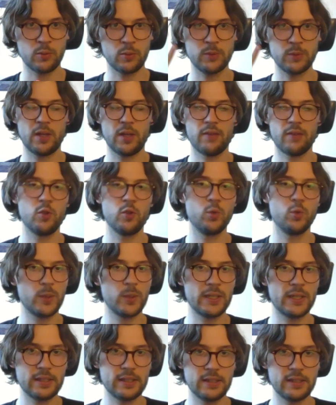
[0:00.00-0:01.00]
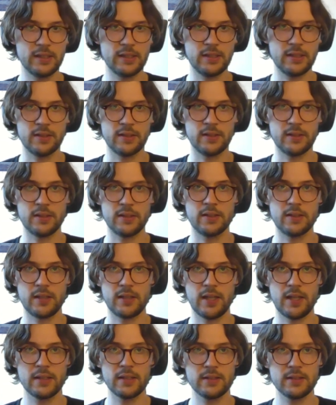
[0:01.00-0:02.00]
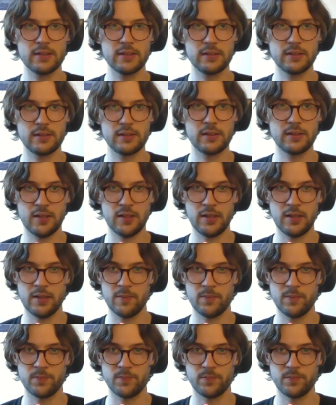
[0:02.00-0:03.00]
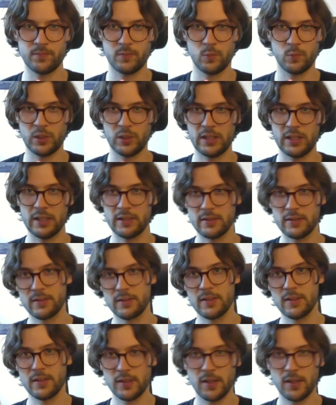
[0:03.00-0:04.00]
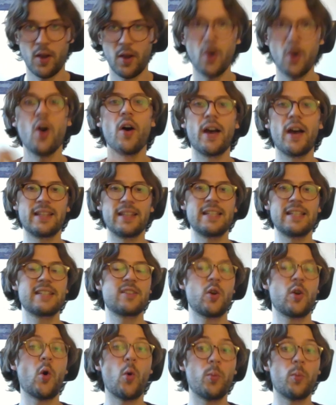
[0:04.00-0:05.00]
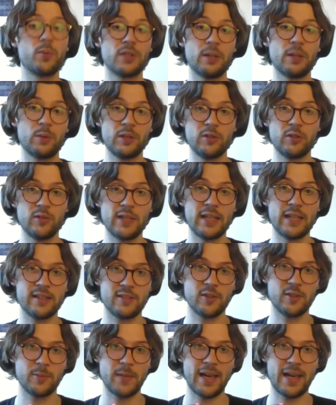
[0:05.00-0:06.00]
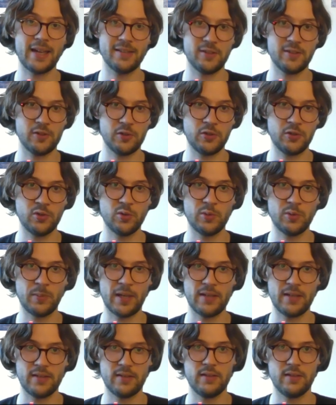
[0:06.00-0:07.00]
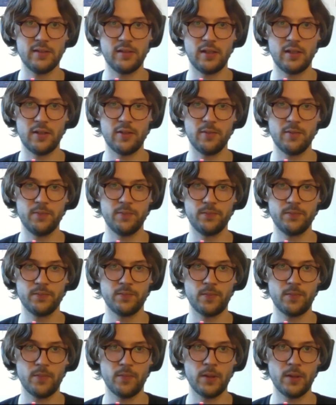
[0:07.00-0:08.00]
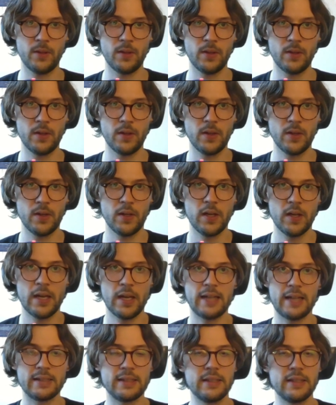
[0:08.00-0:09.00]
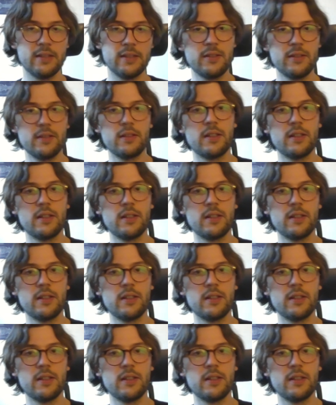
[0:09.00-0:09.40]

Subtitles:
we have Ewing in hand, we can at least hope that we could get some answers to space there. And here